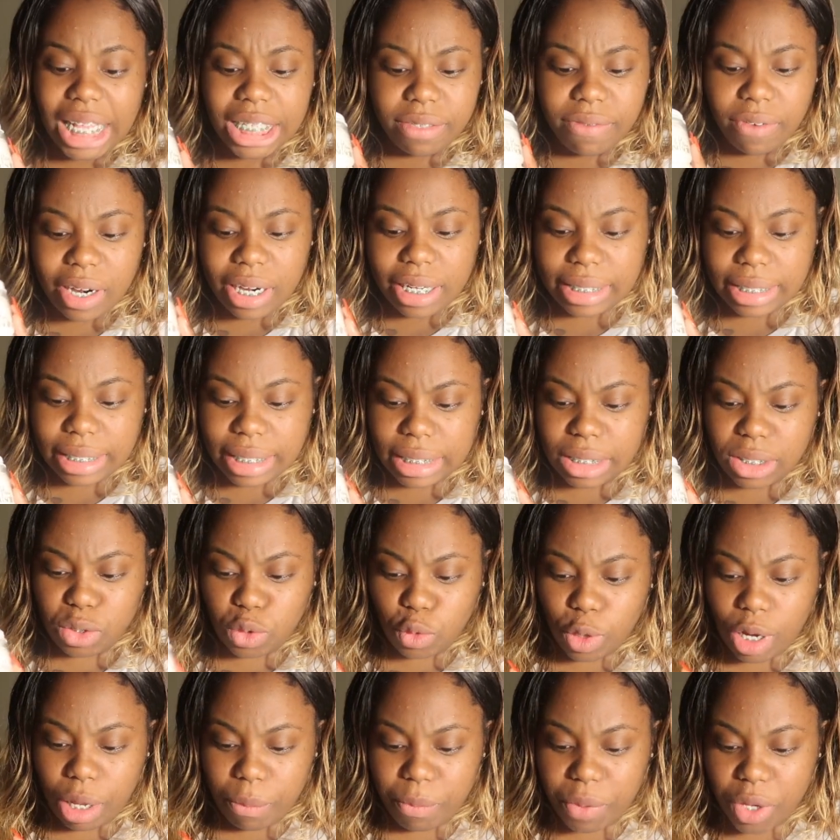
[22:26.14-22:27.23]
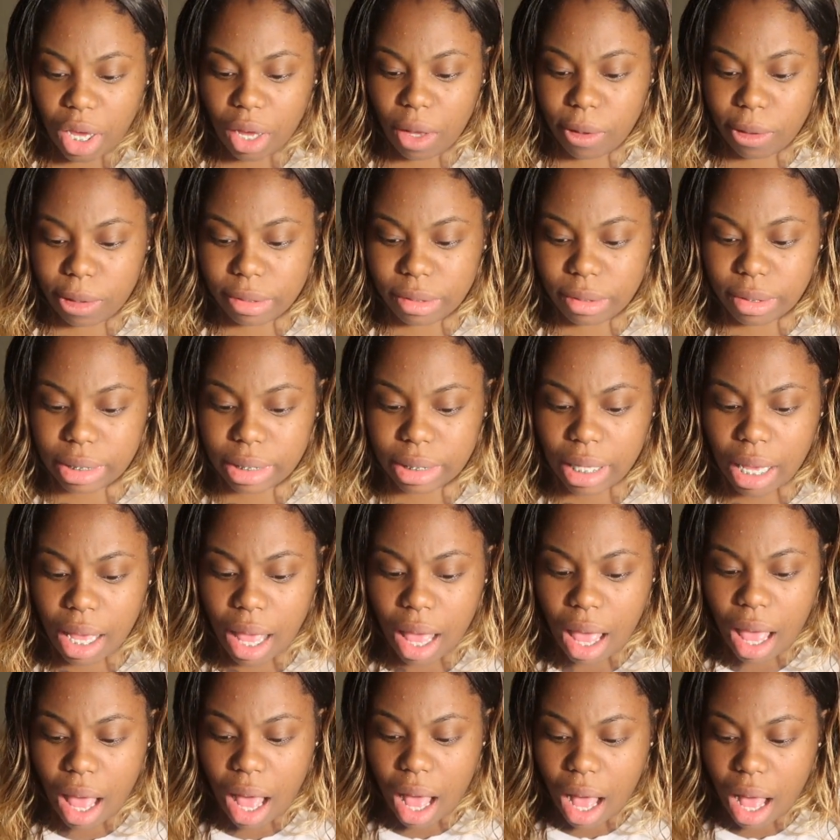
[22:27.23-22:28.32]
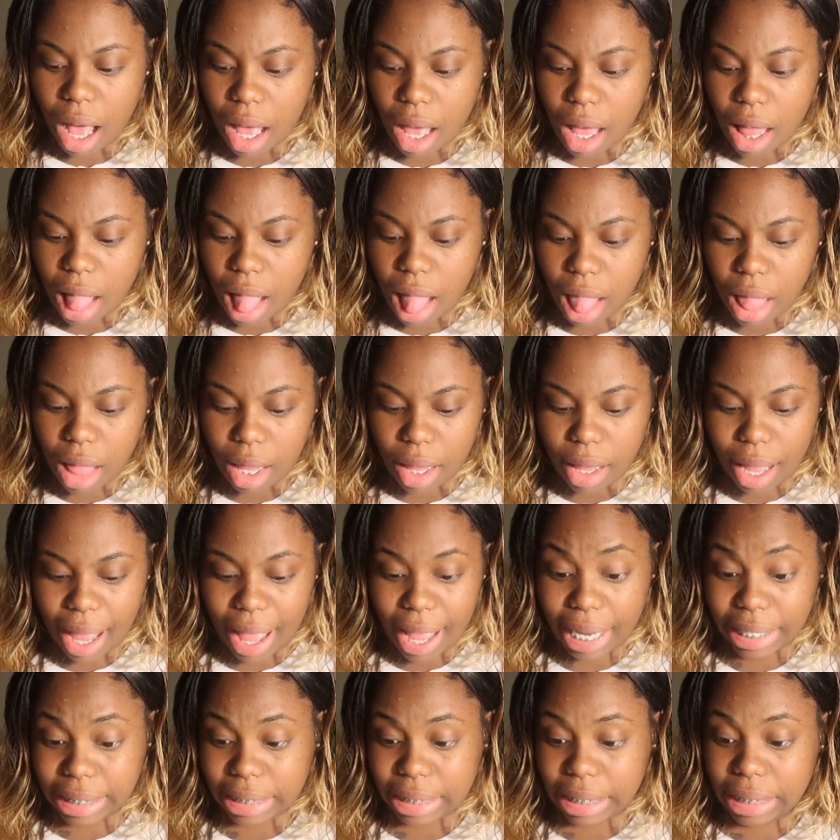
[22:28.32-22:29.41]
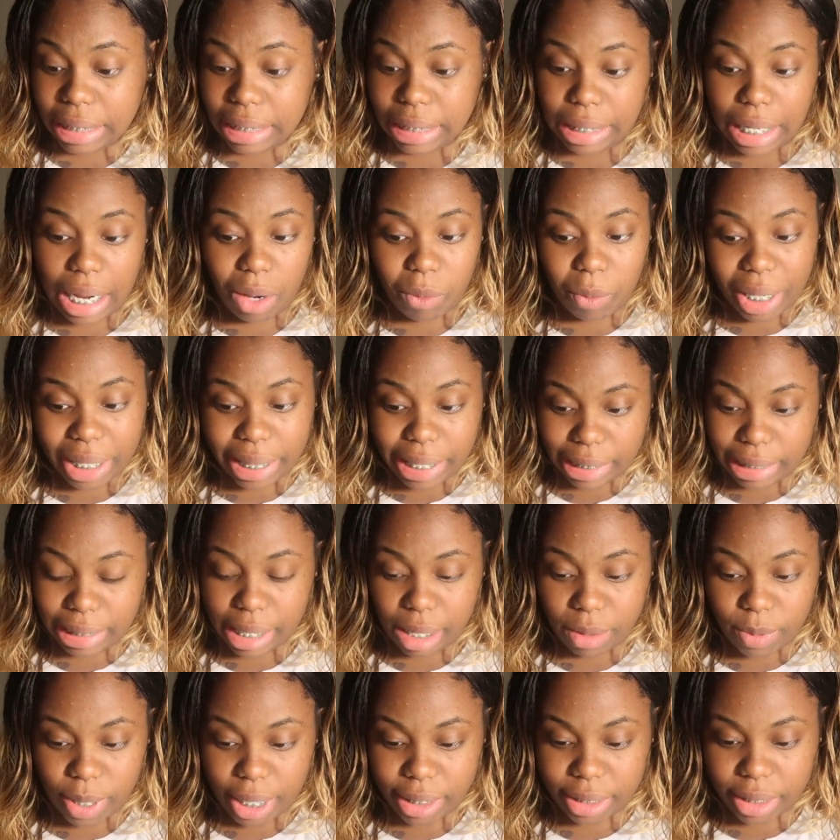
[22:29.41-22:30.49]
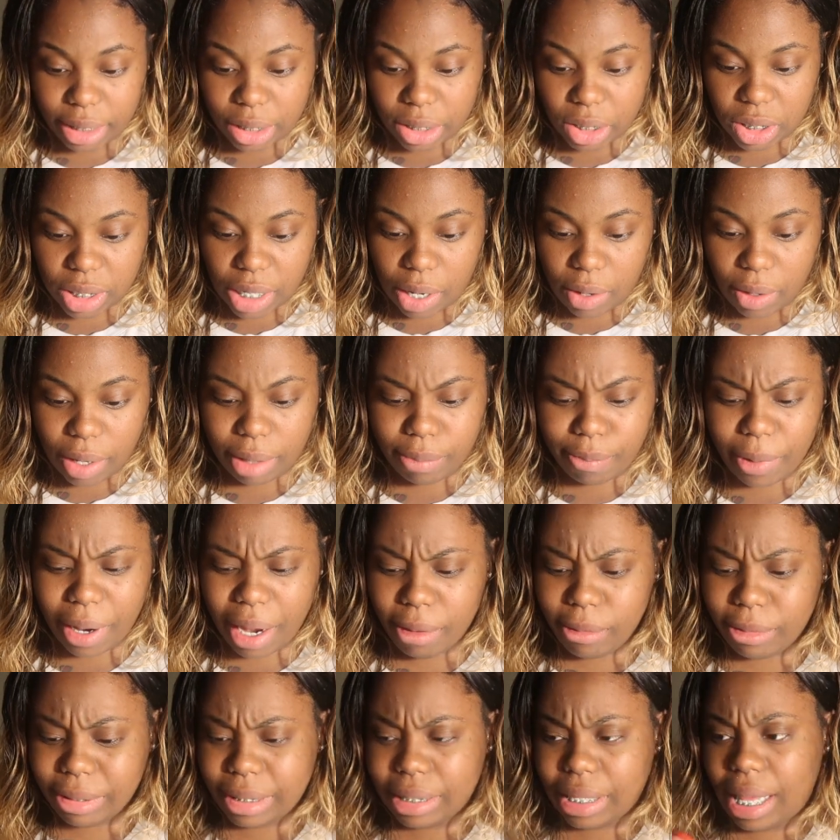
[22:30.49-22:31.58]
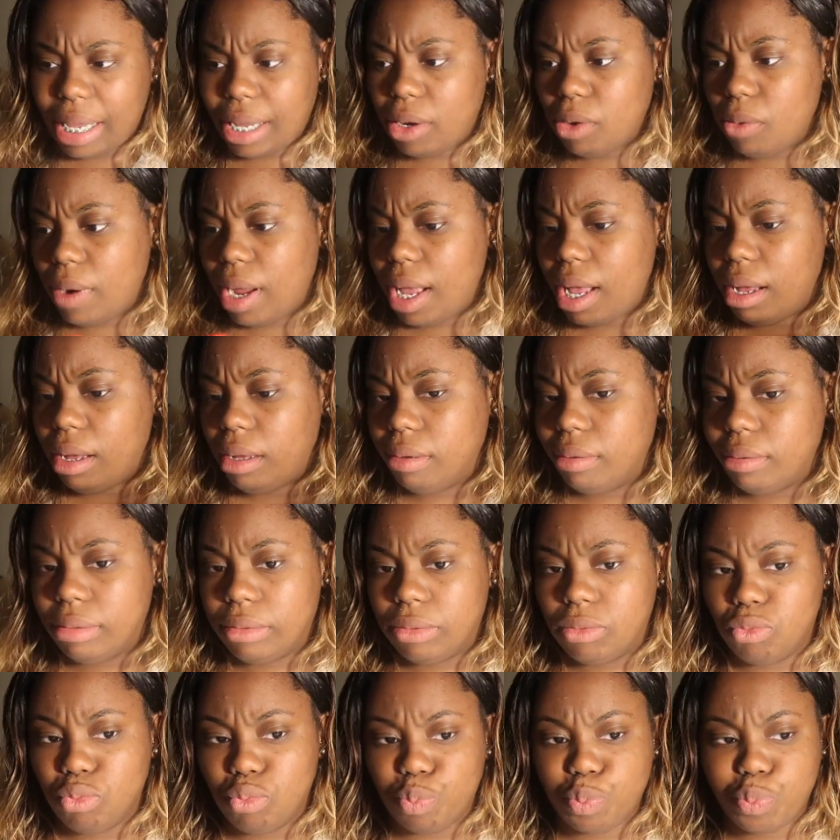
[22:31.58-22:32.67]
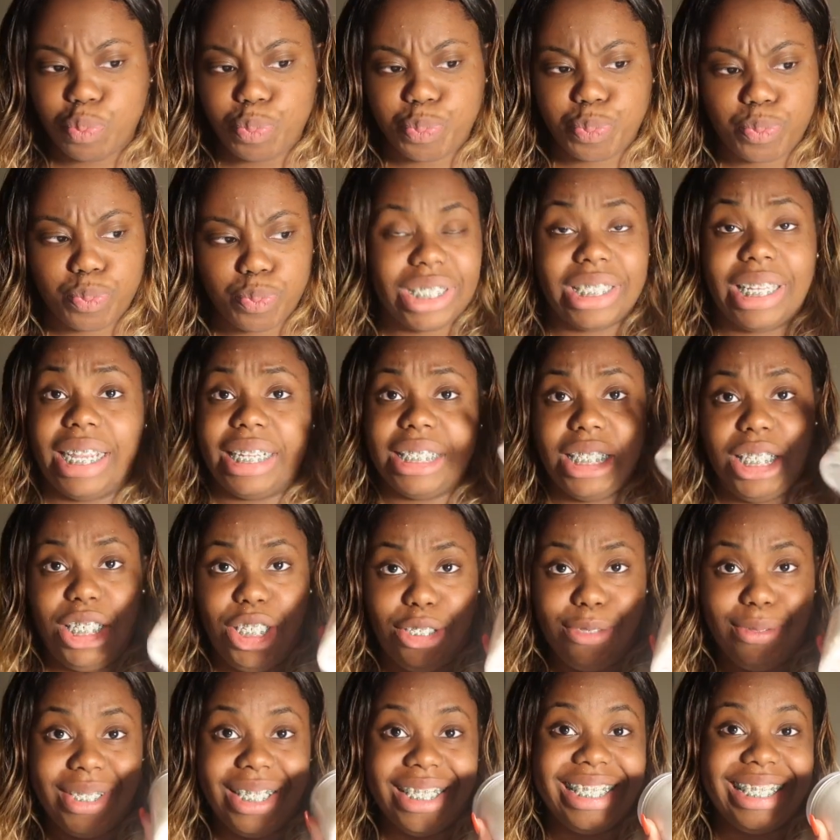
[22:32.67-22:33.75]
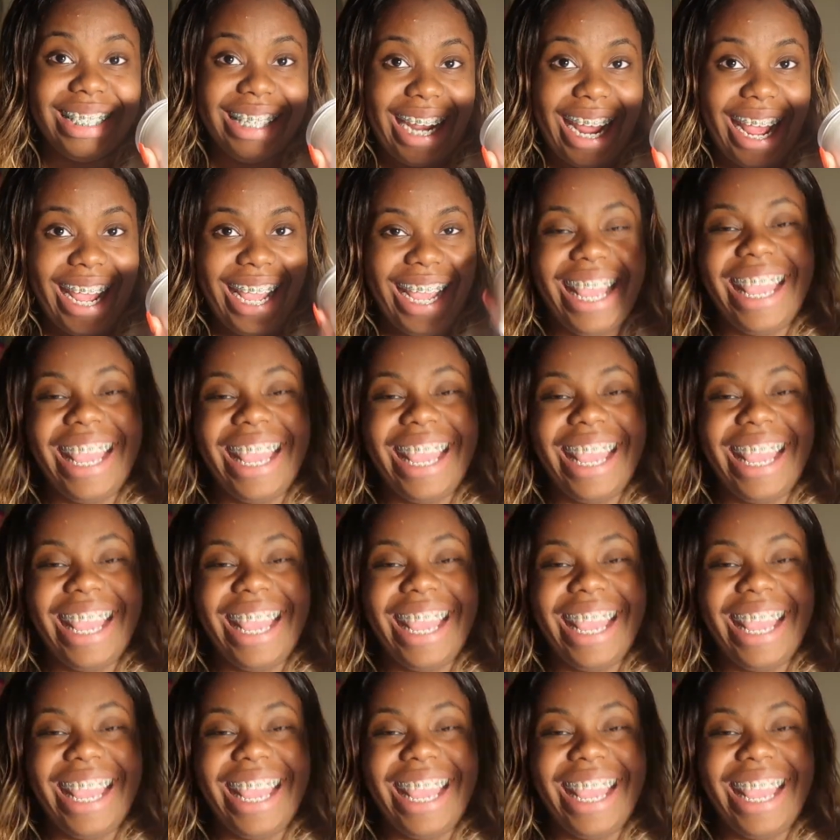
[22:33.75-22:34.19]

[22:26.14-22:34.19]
As far as this scrub goes, uh, I actually did not write the time when I took a shower. It probably was like around, because I actually used this today.